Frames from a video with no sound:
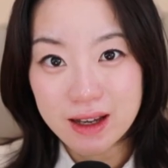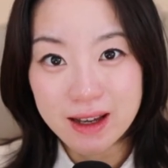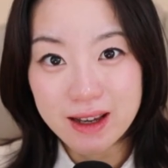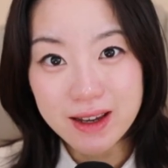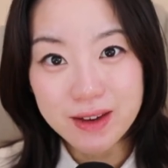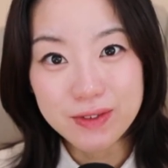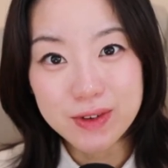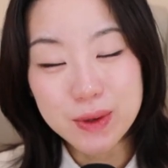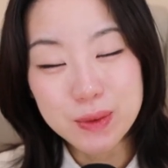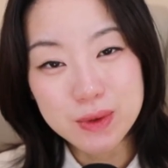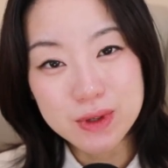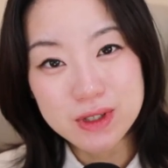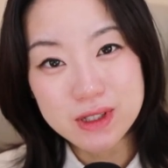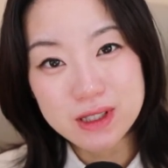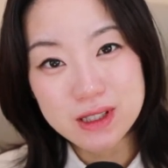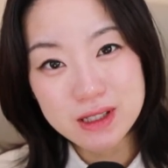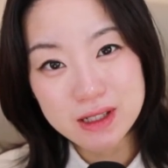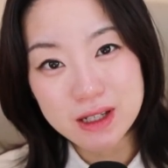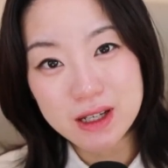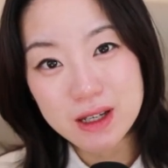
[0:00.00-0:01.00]
everyone,
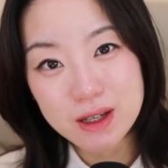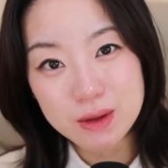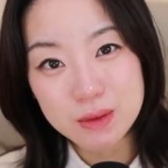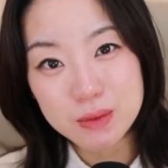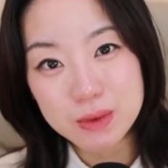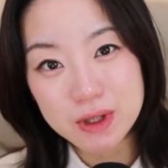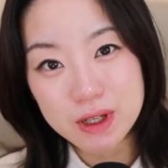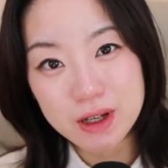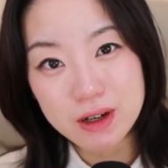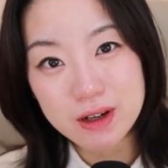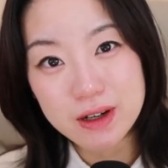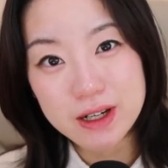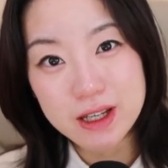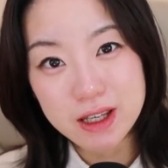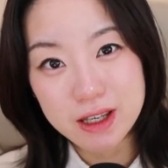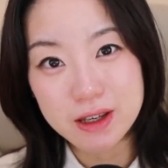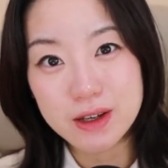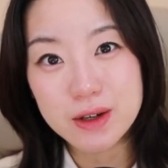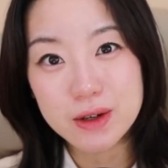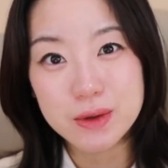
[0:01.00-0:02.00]
today we are
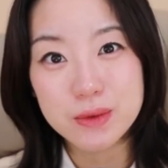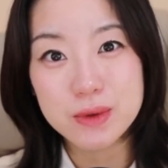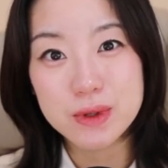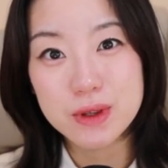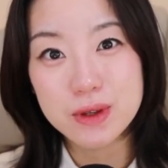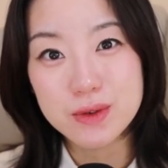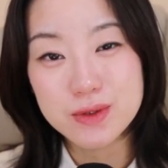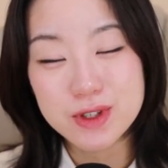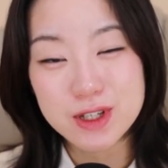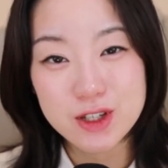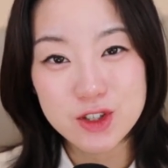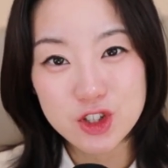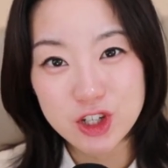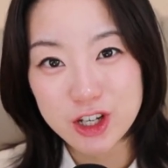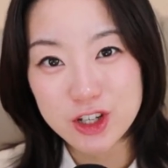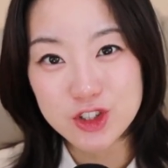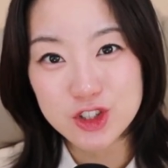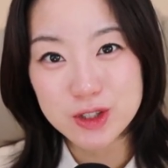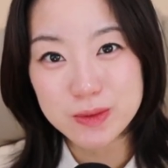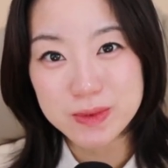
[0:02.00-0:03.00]
here with using
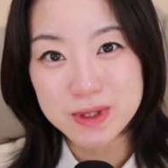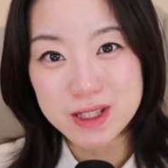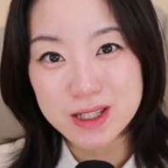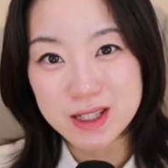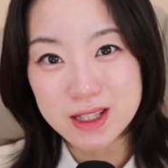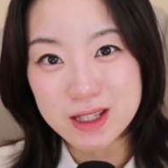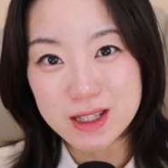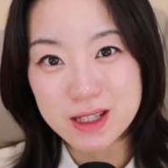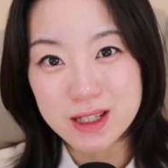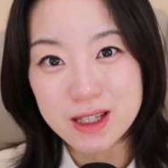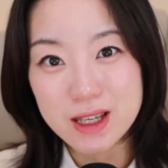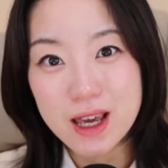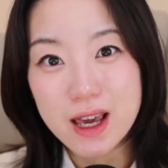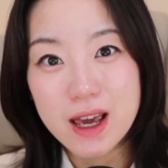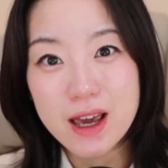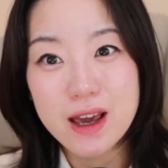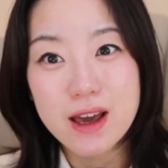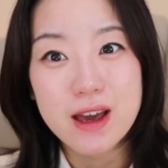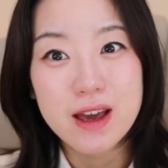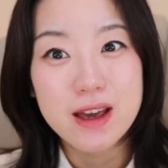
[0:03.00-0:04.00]
ChatGPT.
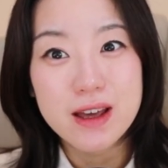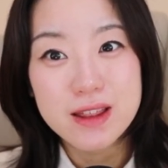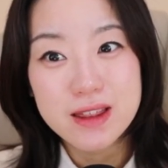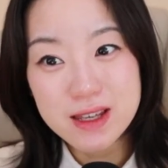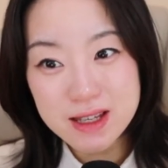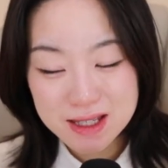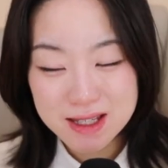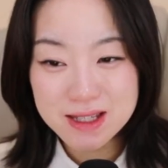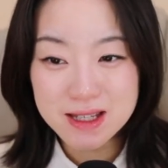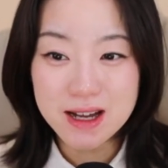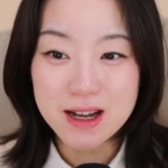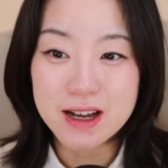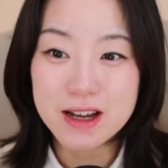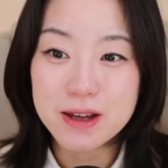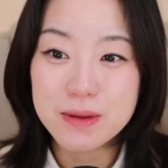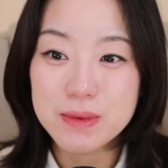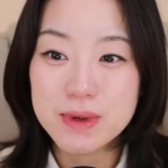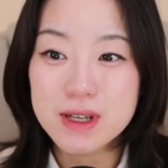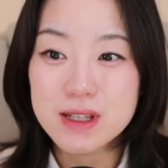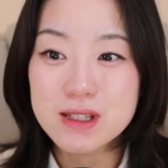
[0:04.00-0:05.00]
This
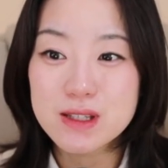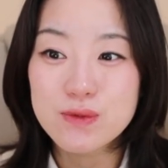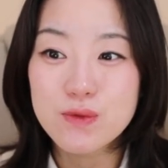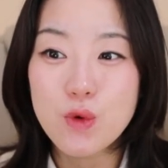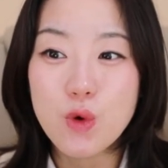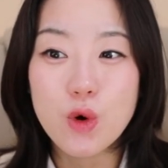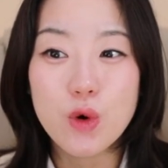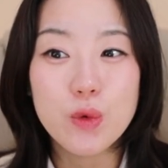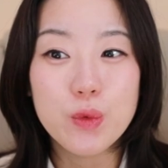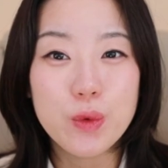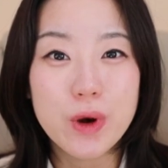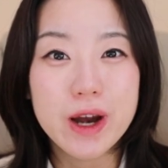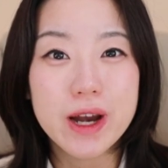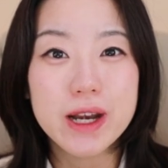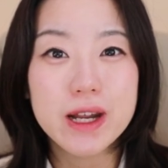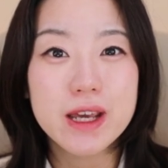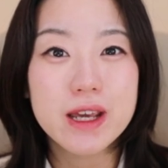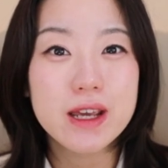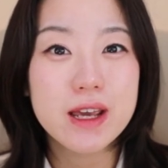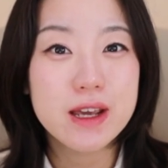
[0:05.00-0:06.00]
time it's for
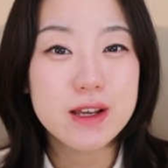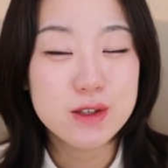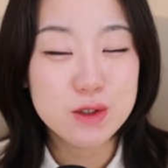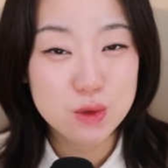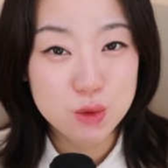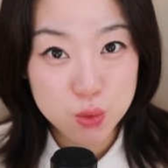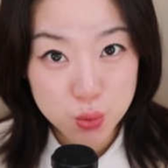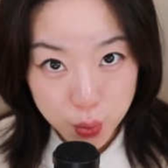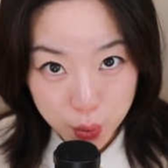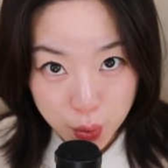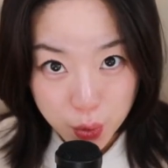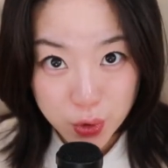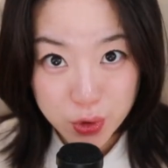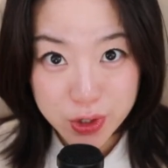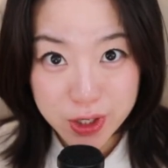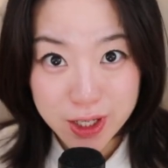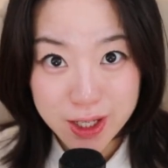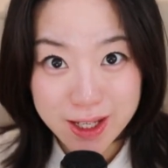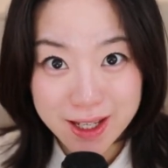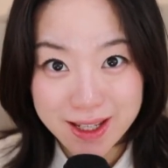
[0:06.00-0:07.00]
writing a
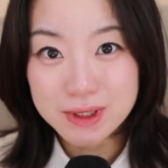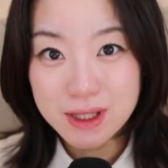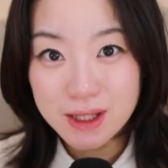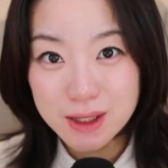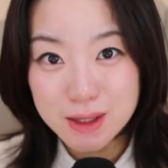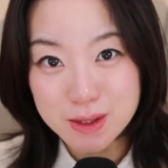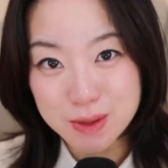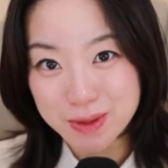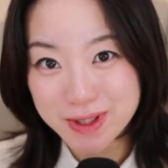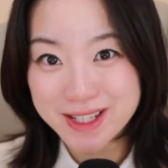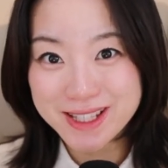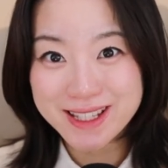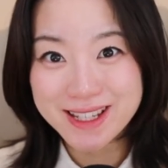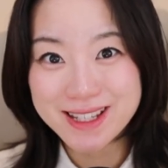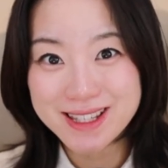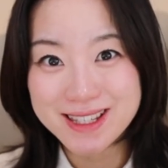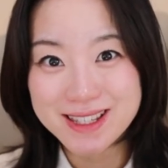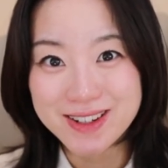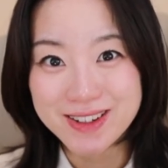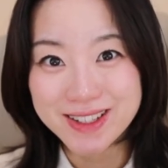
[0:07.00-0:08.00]
story. So let's get
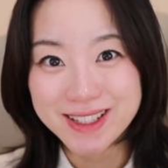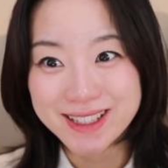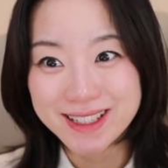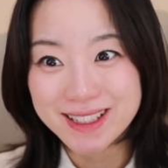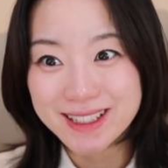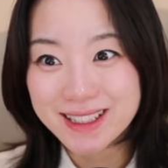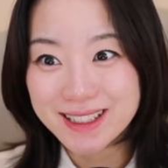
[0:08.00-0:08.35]
started.